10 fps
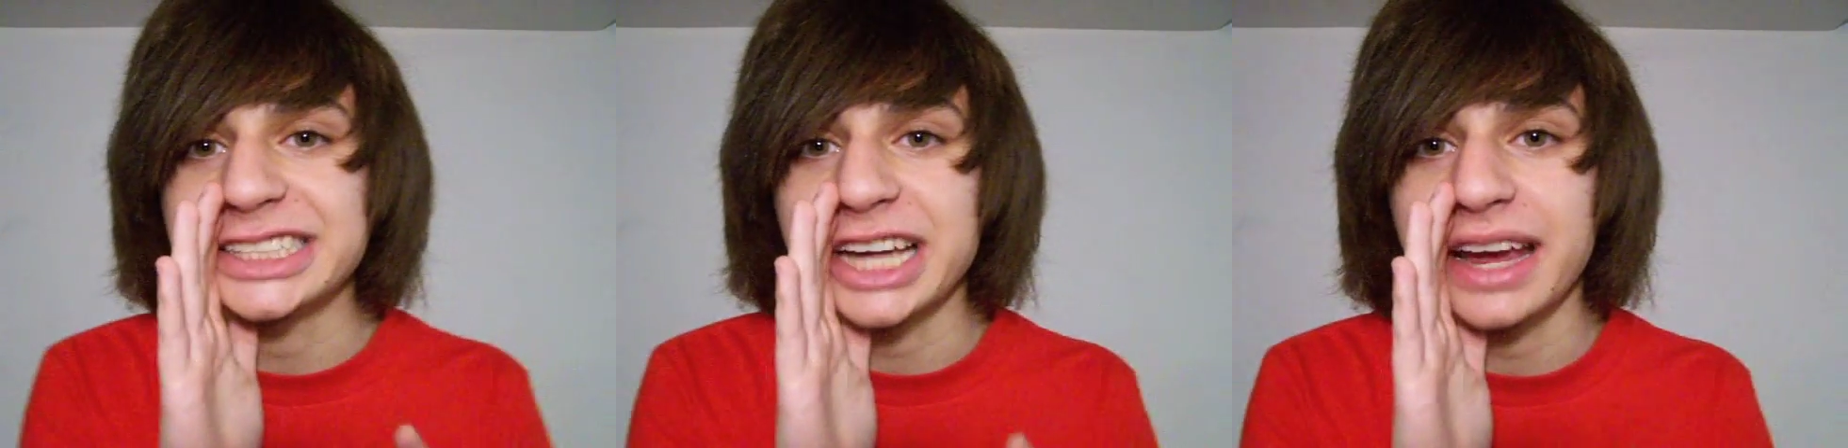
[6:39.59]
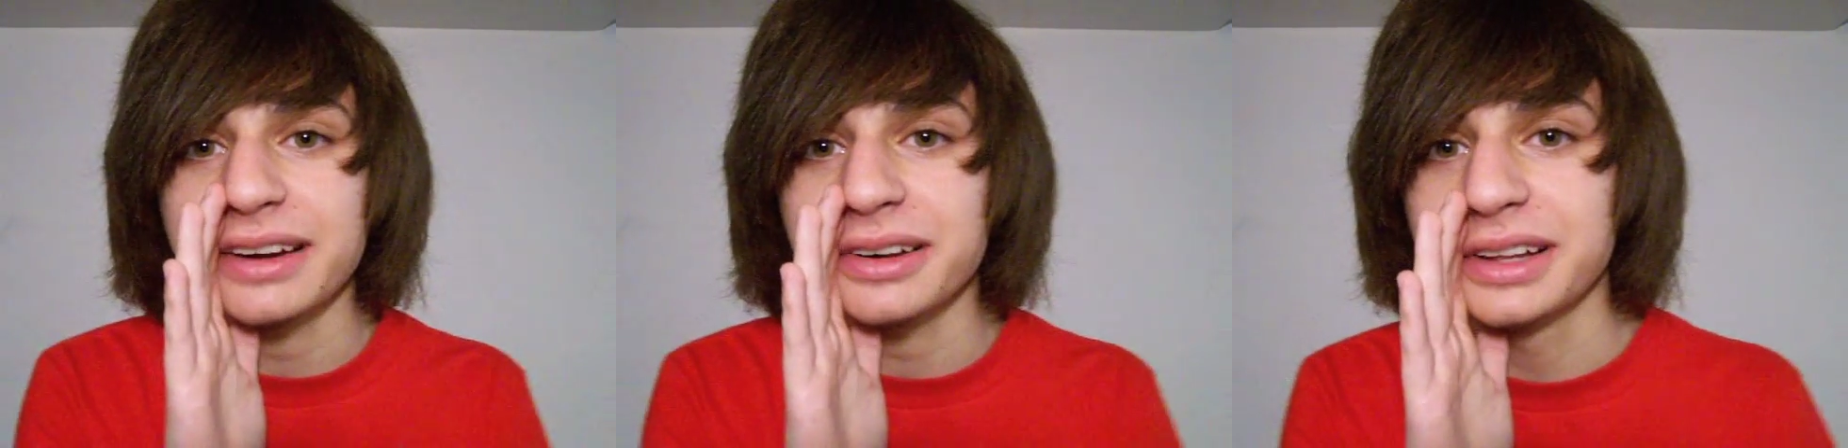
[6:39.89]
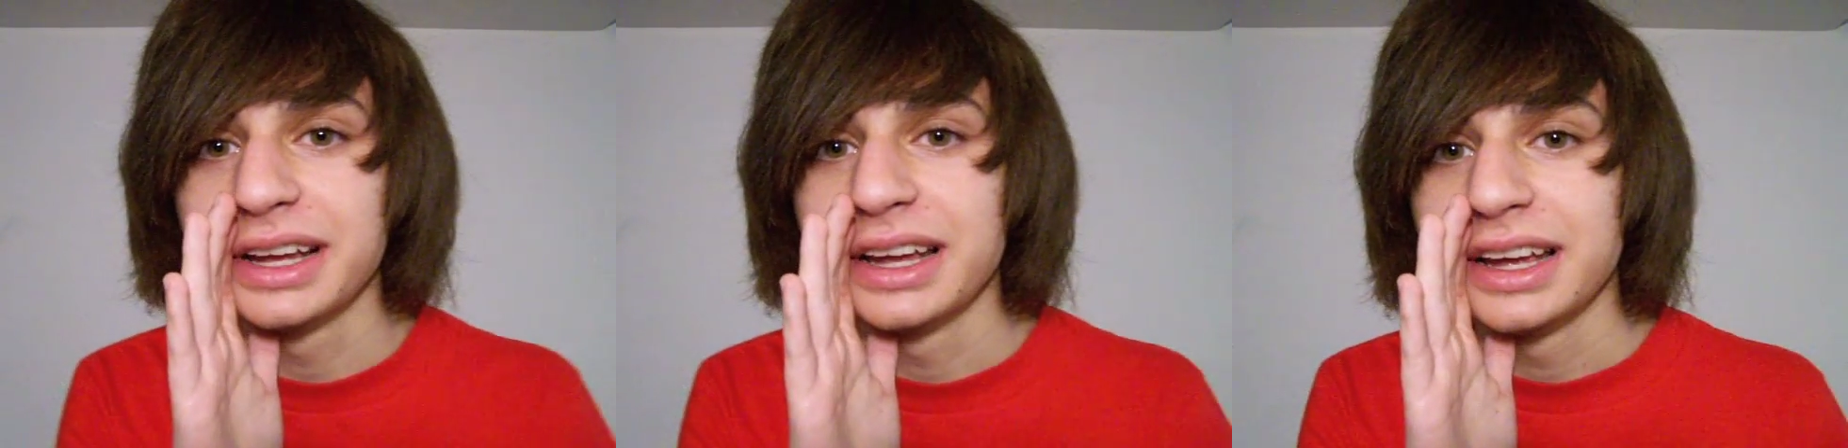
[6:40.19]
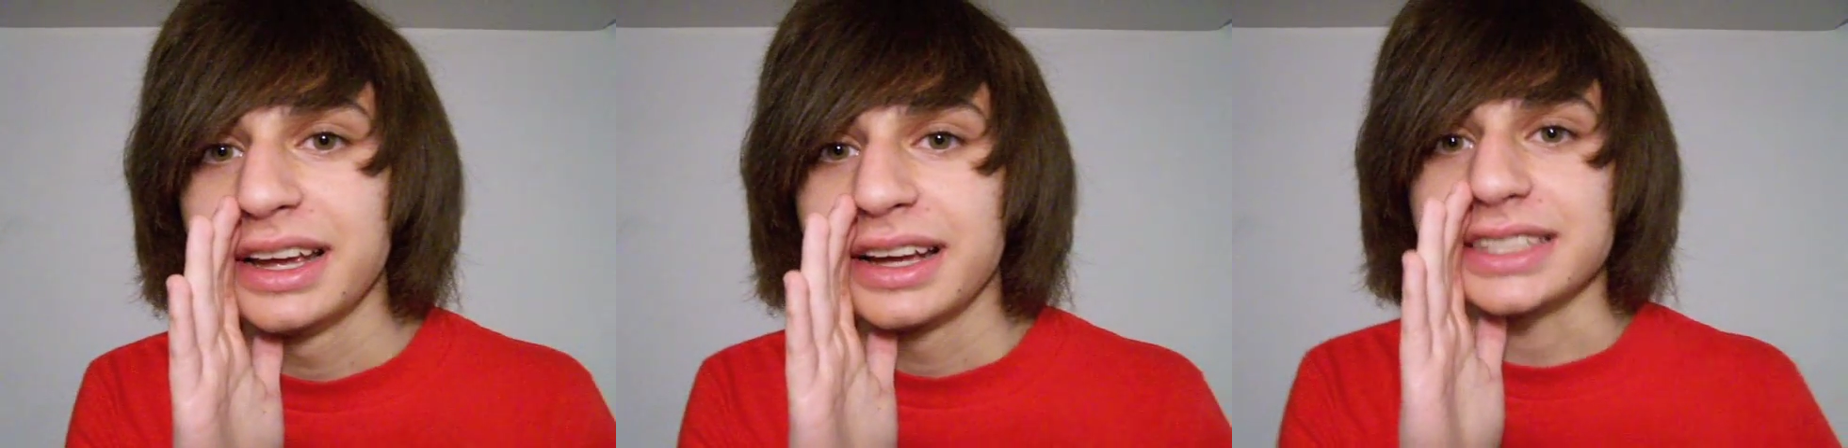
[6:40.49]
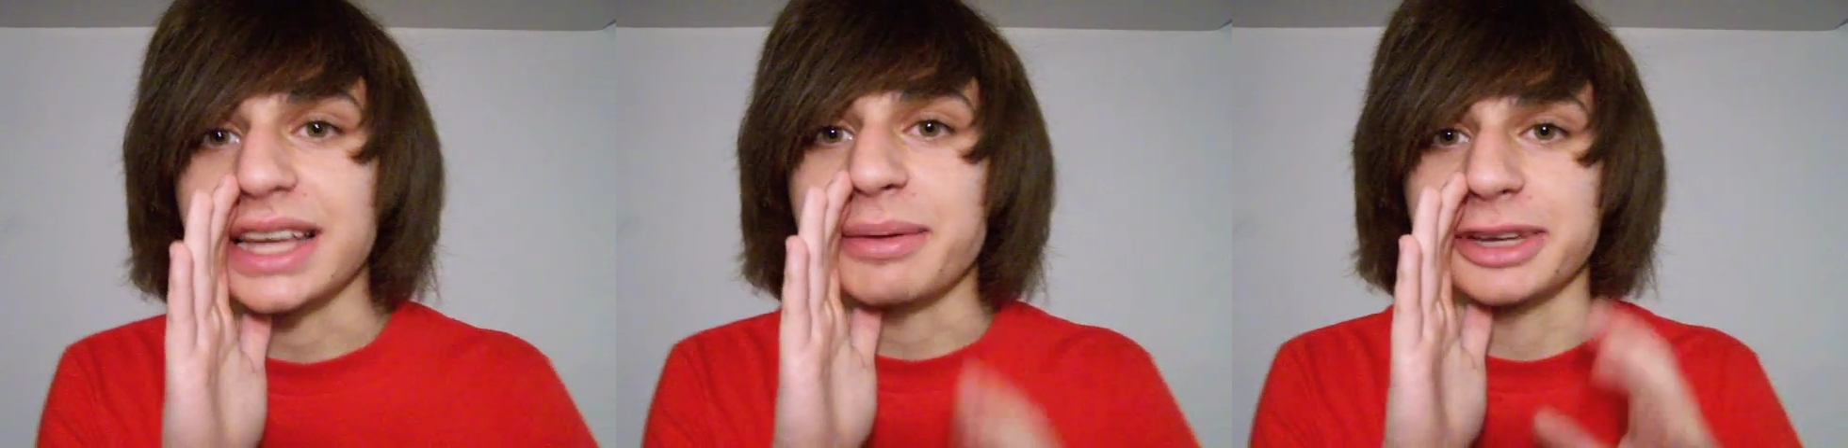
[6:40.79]
channel
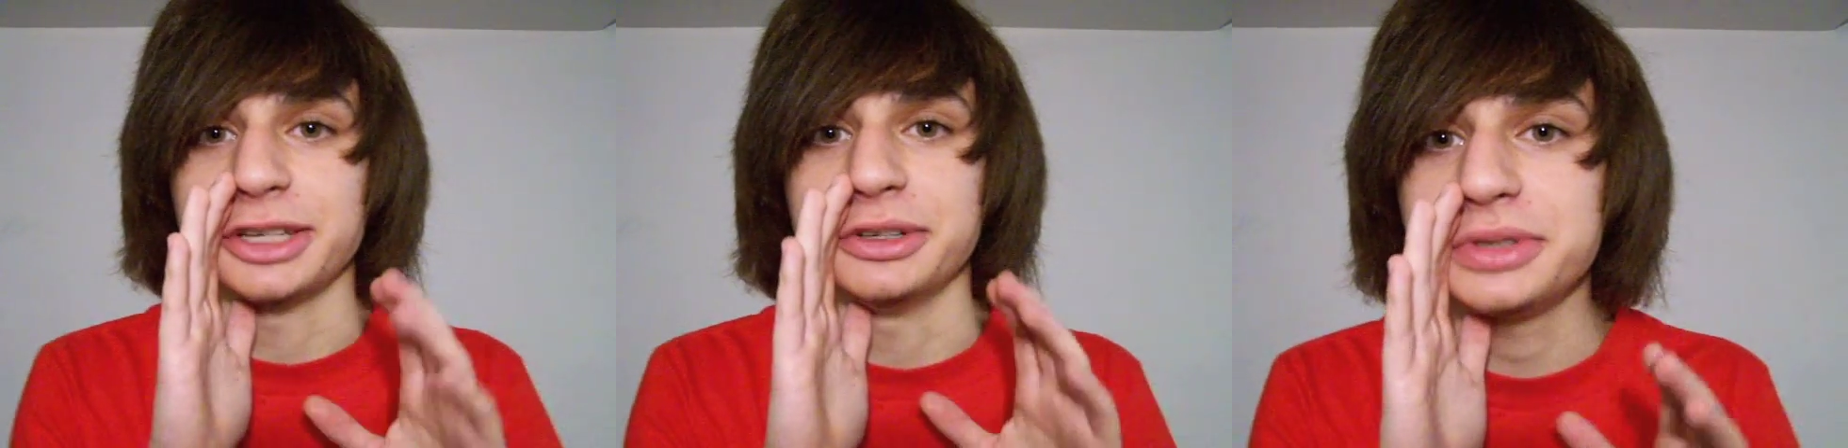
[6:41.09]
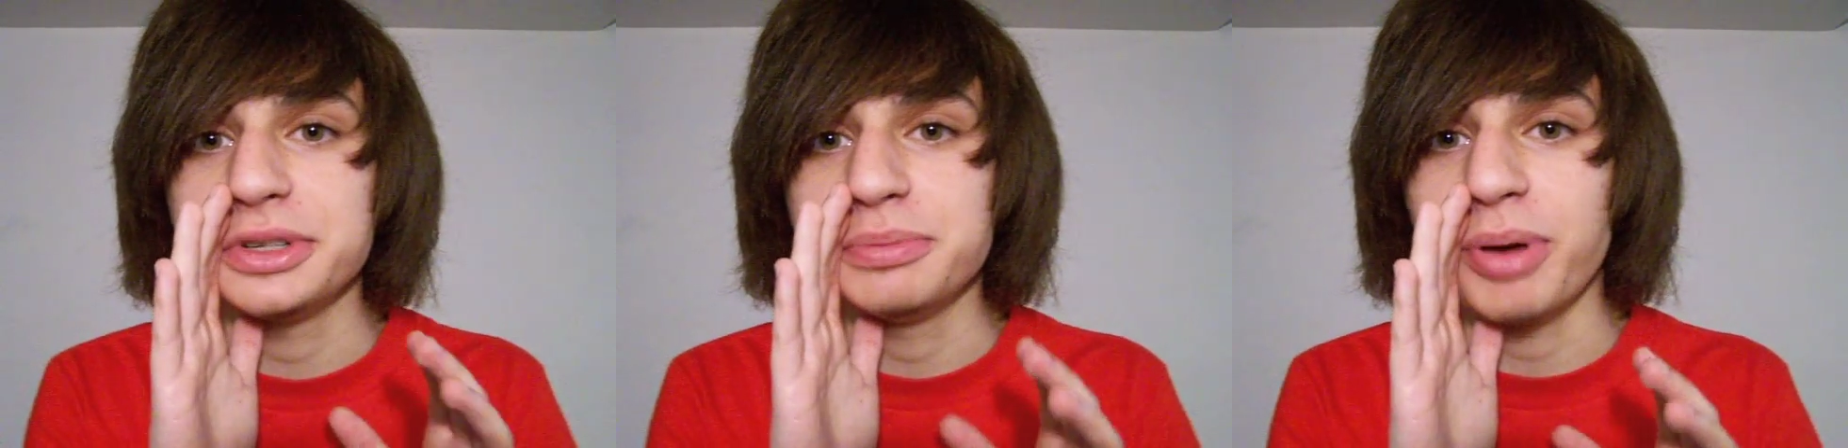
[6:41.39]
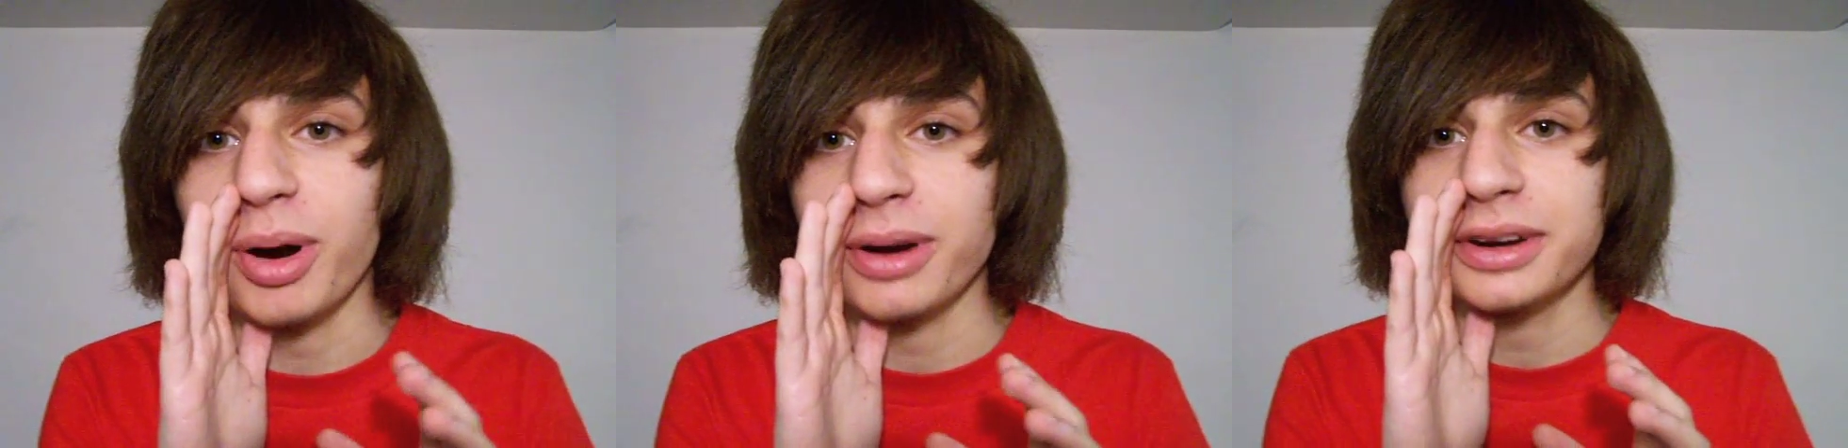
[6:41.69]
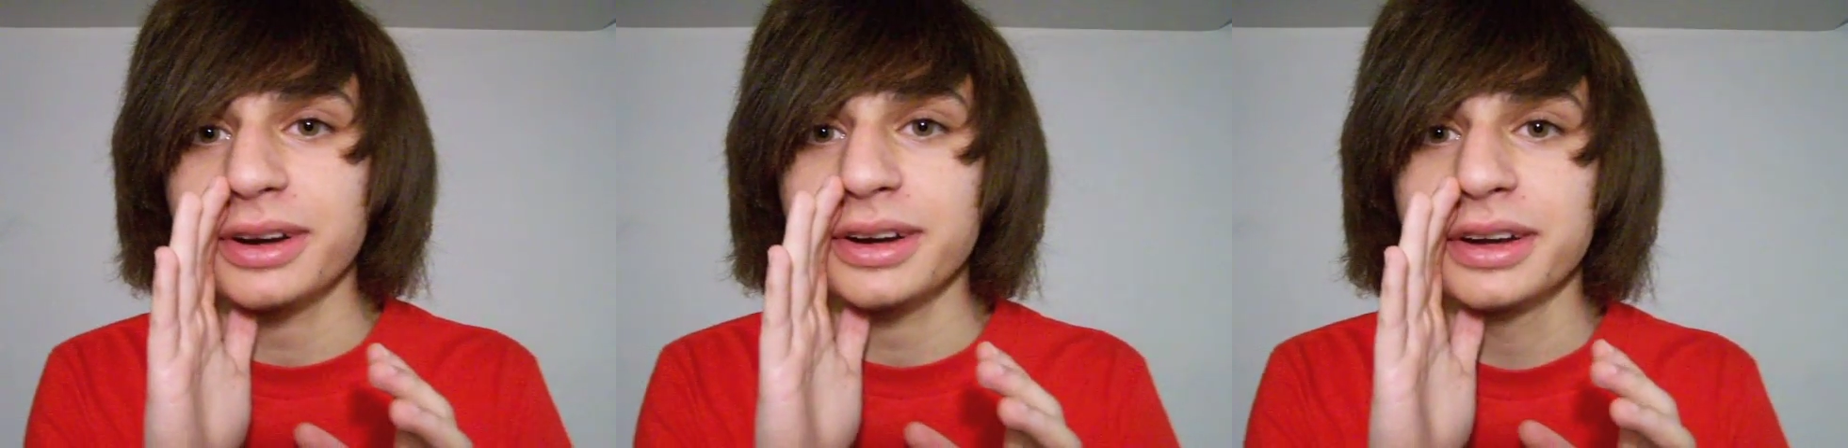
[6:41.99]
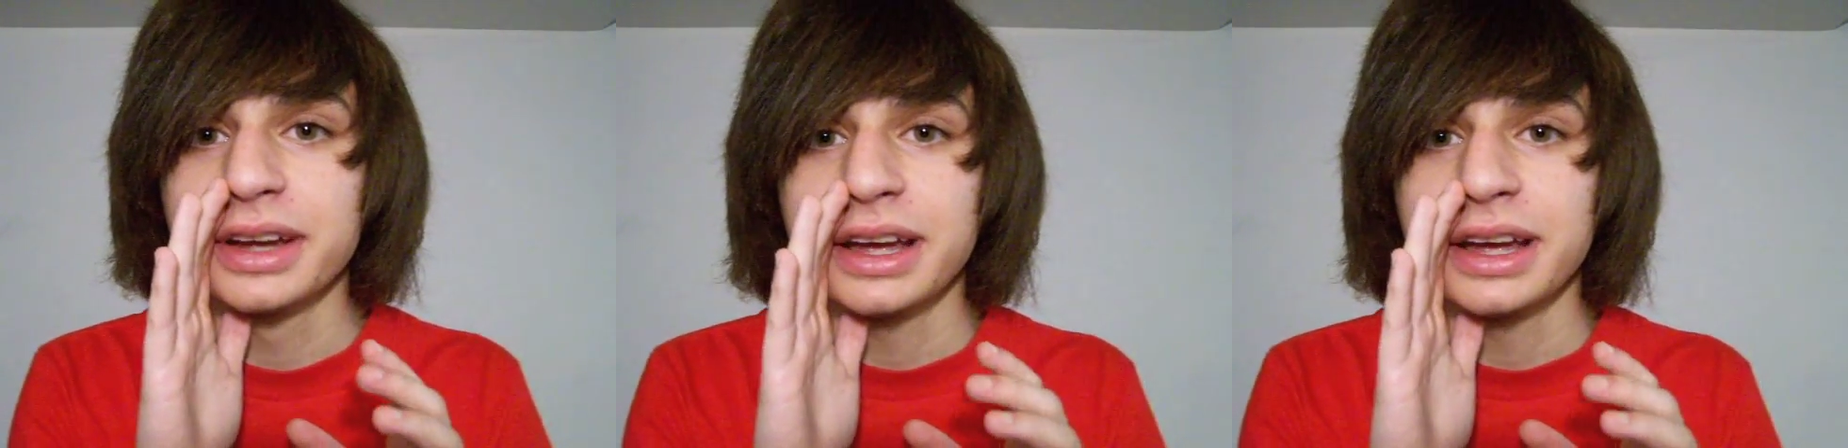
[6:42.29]
because I'm a YouTube partner,